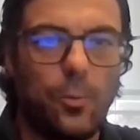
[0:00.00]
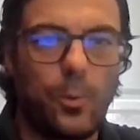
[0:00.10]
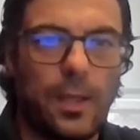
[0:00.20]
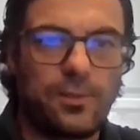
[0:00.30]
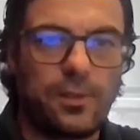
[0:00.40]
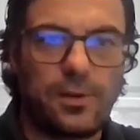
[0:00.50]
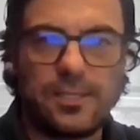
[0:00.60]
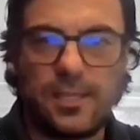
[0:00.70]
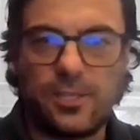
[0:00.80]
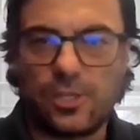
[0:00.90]
We have the
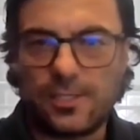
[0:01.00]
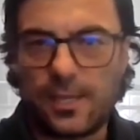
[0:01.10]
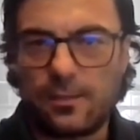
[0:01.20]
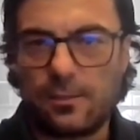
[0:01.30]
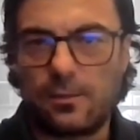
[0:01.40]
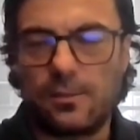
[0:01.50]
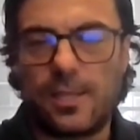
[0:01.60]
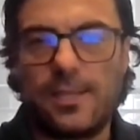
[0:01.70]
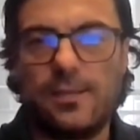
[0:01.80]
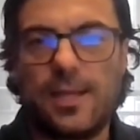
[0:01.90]
residential sector,
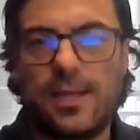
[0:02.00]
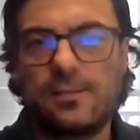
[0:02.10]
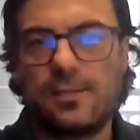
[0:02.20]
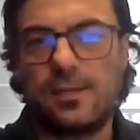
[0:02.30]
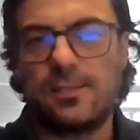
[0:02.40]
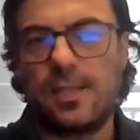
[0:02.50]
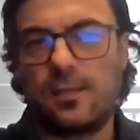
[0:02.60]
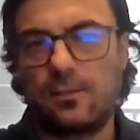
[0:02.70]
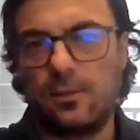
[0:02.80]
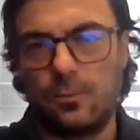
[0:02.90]
the industrial
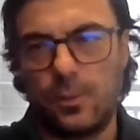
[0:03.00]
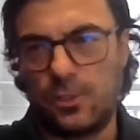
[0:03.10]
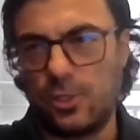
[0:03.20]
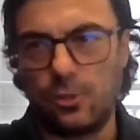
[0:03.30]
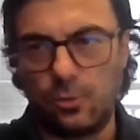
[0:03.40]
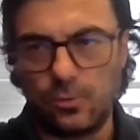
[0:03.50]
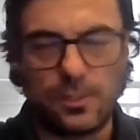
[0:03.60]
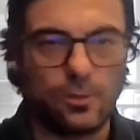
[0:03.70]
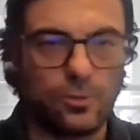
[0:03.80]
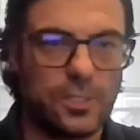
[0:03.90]
sector, which includes
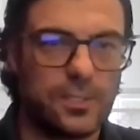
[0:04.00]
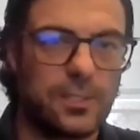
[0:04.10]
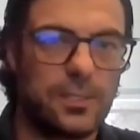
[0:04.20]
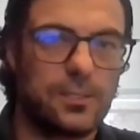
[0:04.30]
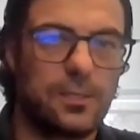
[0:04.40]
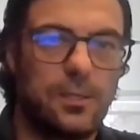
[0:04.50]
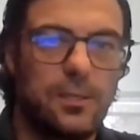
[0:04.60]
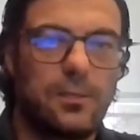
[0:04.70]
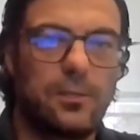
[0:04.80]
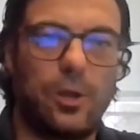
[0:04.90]
the logistics,
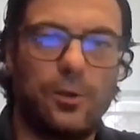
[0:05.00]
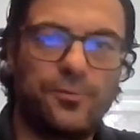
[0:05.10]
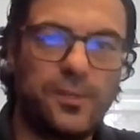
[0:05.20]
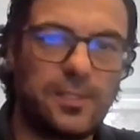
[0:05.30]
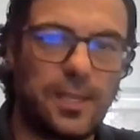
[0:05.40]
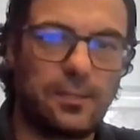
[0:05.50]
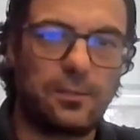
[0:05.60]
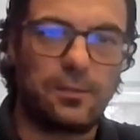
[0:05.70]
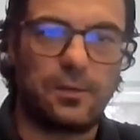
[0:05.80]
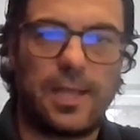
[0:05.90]
office
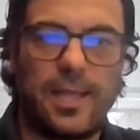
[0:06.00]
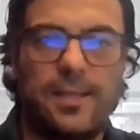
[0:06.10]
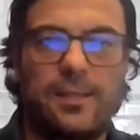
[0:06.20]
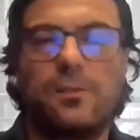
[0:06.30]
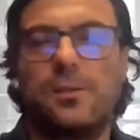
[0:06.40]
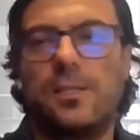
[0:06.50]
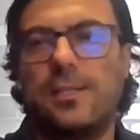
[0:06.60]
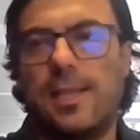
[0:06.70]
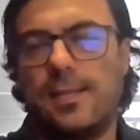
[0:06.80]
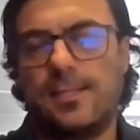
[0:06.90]
sector, and the
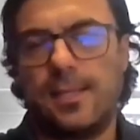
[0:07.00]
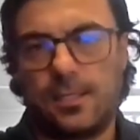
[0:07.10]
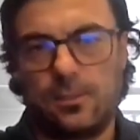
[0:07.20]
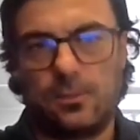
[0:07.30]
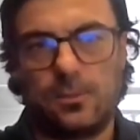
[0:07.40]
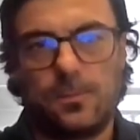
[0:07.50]
retail sector.